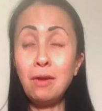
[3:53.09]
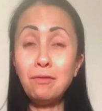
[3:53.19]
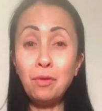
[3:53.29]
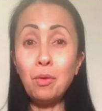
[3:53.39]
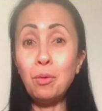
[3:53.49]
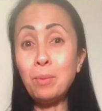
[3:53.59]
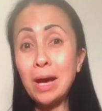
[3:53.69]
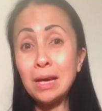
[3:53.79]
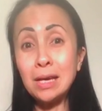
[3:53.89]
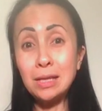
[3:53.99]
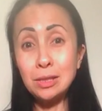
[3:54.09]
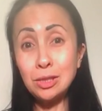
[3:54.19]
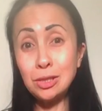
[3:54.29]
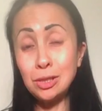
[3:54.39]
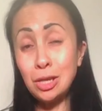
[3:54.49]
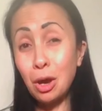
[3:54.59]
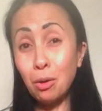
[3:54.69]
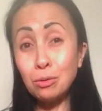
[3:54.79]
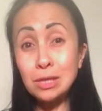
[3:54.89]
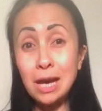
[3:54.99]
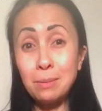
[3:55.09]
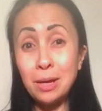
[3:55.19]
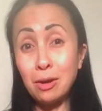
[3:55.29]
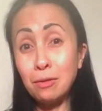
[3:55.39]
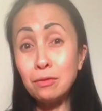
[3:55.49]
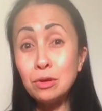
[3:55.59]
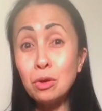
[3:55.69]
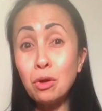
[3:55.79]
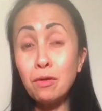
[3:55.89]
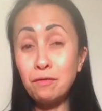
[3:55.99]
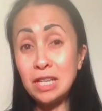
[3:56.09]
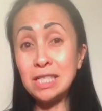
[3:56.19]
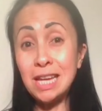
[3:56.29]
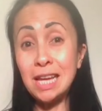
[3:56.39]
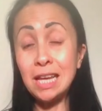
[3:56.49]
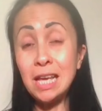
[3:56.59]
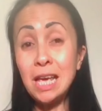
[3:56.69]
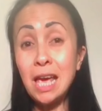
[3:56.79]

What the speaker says: fall back into the old habit of not fitting